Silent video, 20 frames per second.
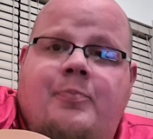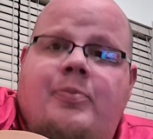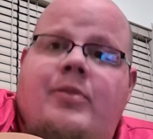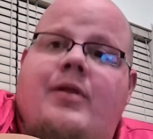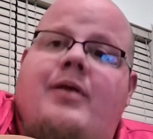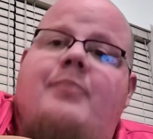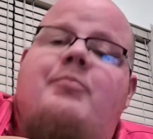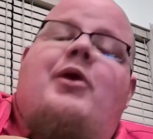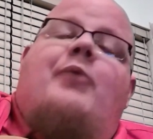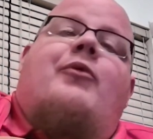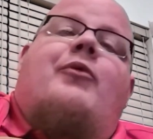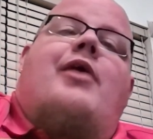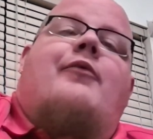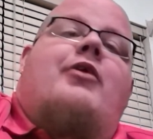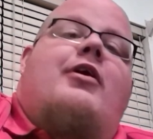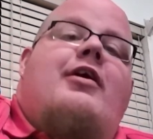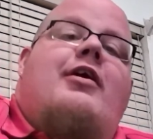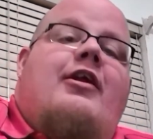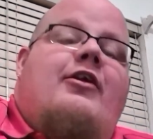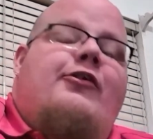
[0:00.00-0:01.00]
But what we're
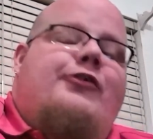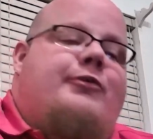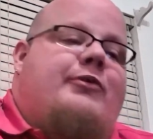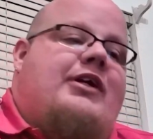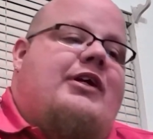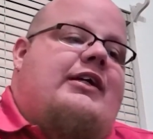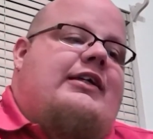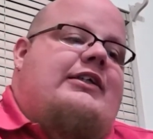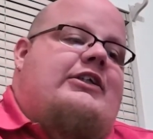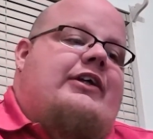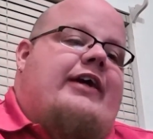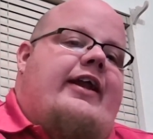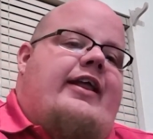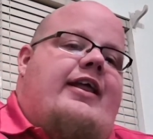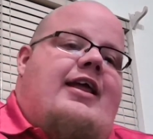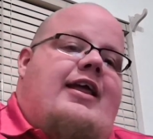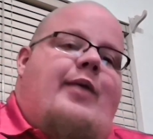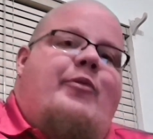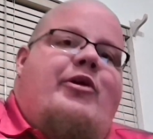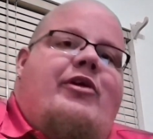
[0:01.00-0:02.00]
going to do is we're going to try to
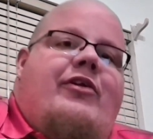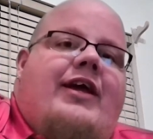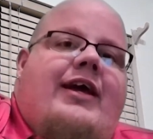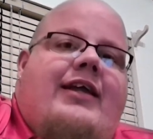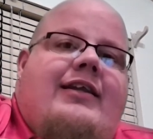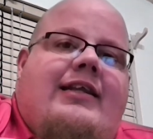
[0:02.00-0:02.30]
emulate